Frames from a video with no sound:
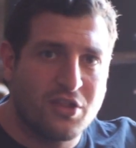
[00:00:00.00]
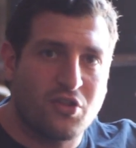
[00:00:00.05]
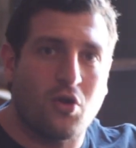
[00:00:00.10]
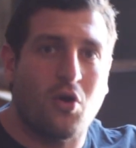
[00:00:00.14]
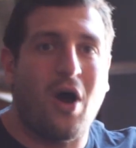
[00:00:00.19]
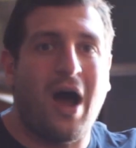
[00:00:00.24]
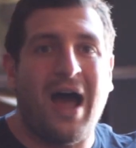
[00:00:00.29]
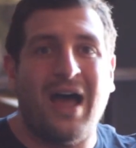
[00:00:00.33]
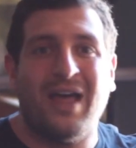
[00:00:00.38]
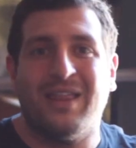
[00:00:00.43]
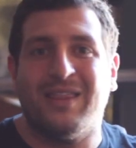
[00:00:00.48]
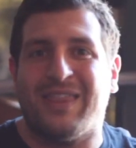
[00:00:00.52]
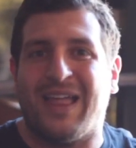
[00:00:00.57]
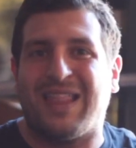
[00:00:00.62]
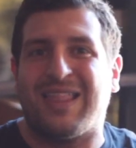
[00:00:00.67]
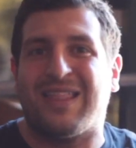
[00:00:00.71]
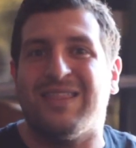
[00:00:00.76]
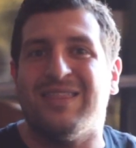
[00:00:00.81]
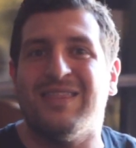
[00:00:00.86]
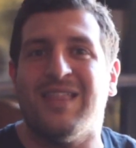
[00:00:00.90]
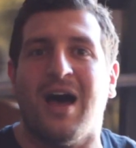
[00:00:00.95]
So
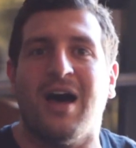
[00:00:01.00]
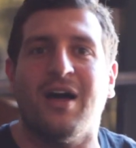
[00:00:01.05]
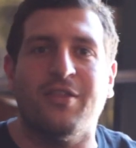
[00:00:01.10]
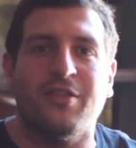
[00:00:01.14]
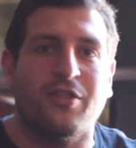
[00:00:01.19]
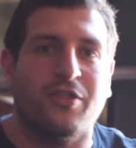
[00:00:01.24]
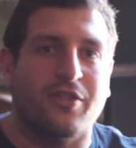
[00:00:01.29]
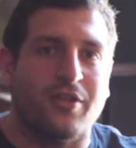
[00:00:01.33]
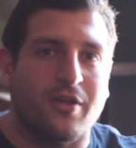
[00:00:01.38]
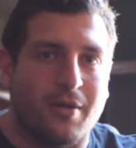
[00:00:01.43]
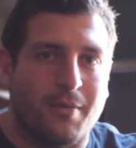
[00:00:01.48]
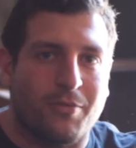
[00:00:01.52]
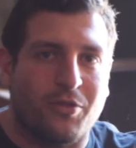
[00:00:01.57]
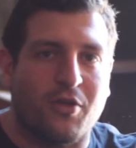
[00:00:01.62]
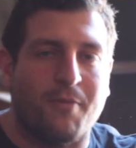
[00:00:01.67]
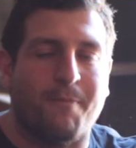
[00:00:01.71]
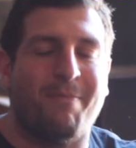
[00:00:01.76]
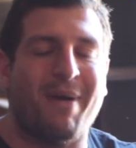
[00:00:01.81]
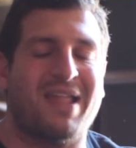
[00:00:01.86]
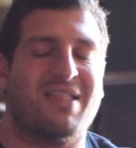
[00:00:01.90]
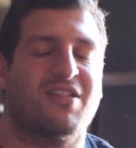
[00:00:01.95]
that's not
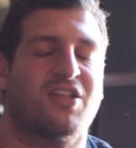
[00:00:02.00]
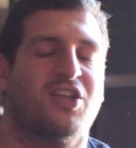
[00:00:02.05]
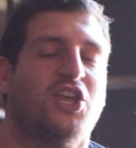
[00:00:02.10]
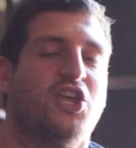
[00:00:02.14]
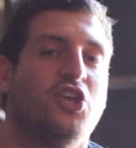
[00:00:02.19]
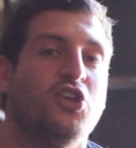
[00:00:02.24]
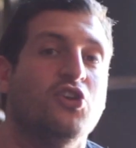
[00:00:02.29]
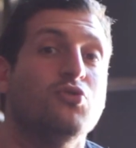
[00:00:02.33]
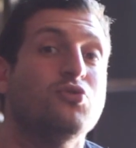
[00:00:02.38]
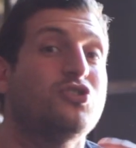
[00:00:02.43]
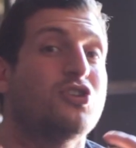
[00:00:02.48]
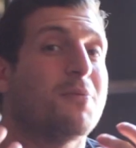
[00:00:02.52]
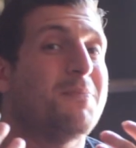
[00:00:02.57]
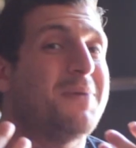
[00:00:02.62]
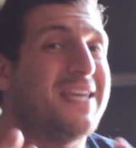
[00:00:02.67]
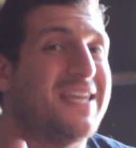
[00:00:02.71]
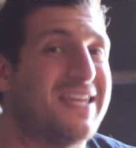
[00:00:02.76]
the best cue to be